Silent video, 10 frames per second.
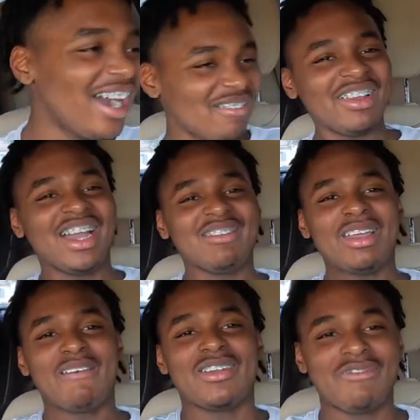Alright, babe, alright,
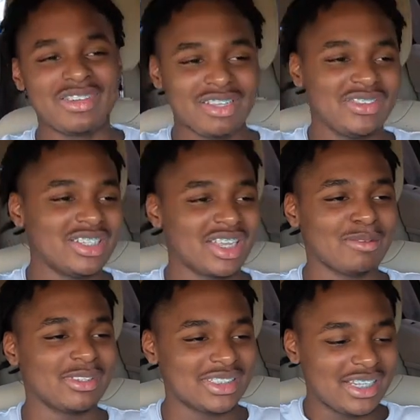babe. I'm finna finish up until I
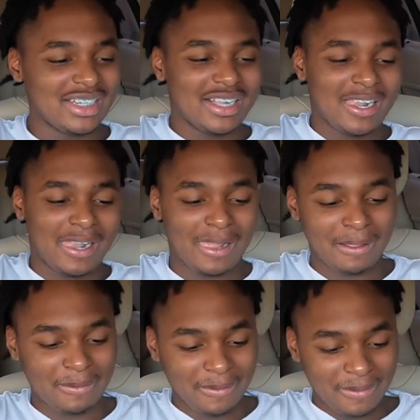come outside
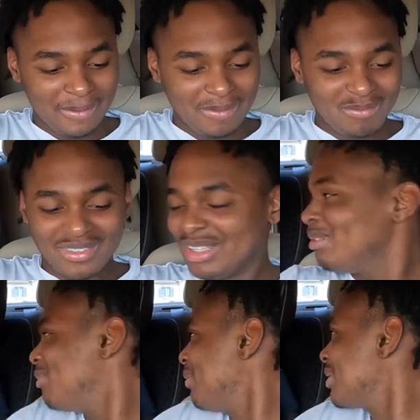now.
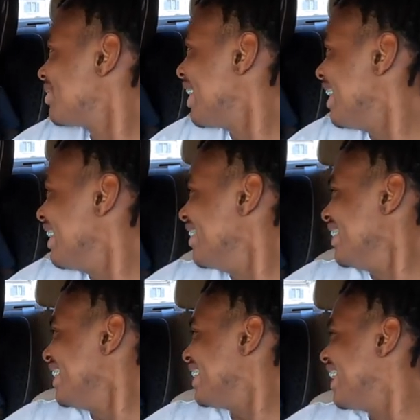That boy wants some candy,
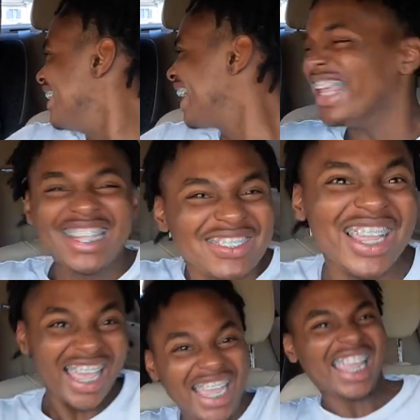
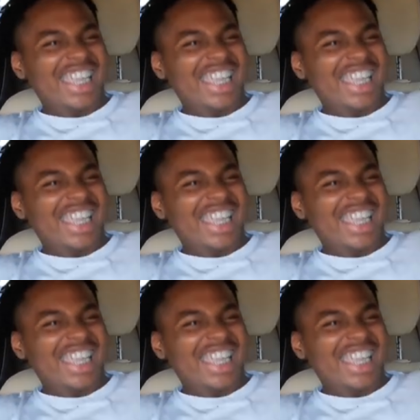don't